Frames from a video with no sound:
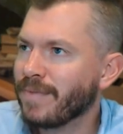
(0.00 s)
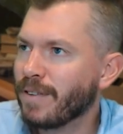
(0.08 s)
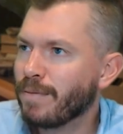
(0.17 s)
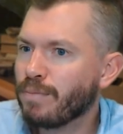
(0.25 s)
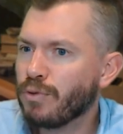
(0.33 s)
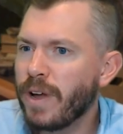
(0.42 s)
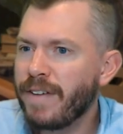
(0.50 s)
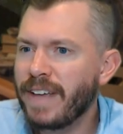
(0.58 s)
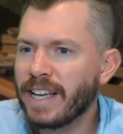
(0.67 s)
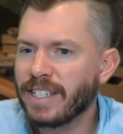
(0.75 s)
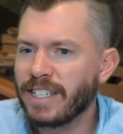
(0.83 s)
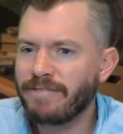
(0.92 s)

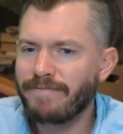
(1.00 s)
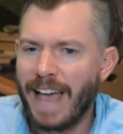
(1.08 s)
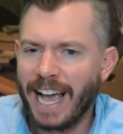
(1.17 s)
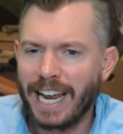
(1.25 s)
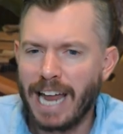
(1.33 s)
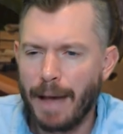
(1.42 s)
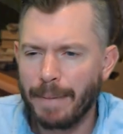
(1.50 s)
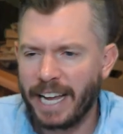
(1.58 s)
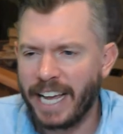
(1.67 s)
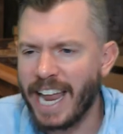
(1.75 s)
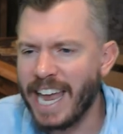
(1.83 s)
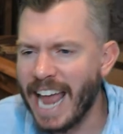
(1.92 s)
previous economic
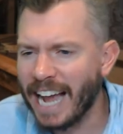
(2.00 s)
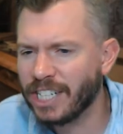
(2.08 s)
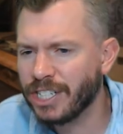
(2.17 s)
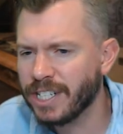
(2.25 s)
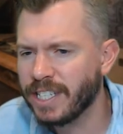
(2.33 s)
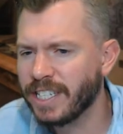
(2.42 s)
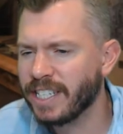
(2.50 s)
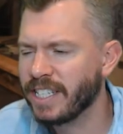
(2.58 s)
connections and